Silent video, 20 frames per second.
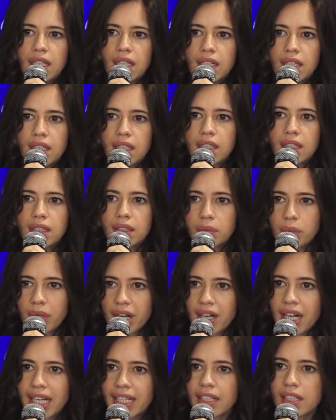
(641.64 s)

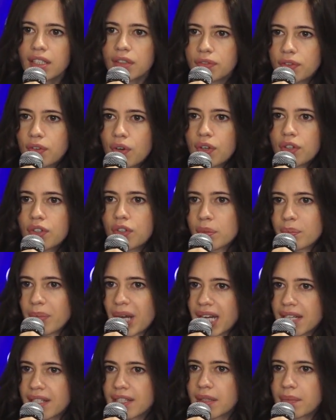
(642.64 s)
where I can afford to
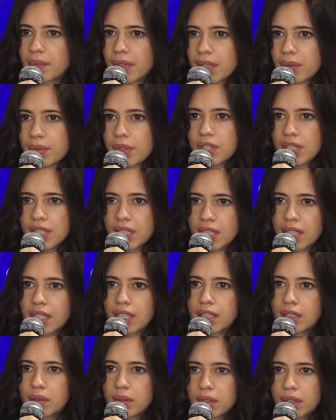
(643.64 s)
buy something which is a
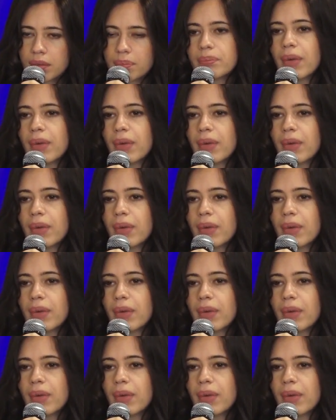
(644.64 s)
little,